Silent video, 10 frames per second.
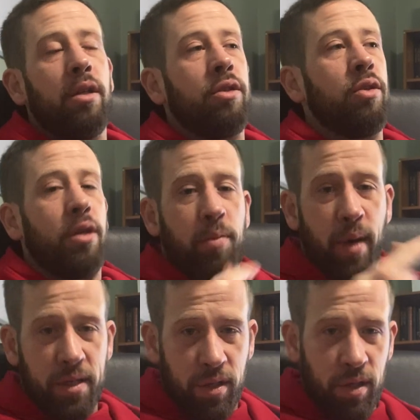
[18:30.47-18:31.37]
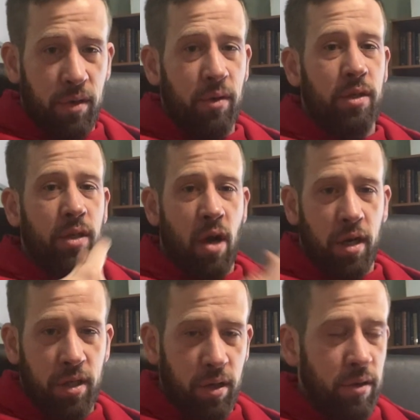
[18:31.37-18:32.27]
To express to talk
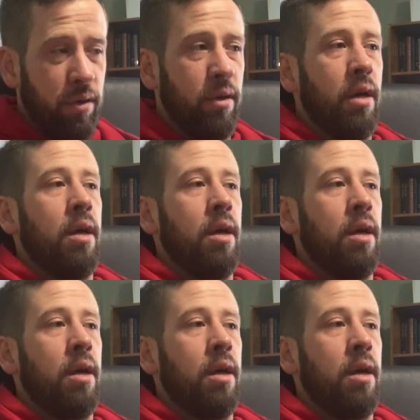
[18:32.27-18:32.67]
to,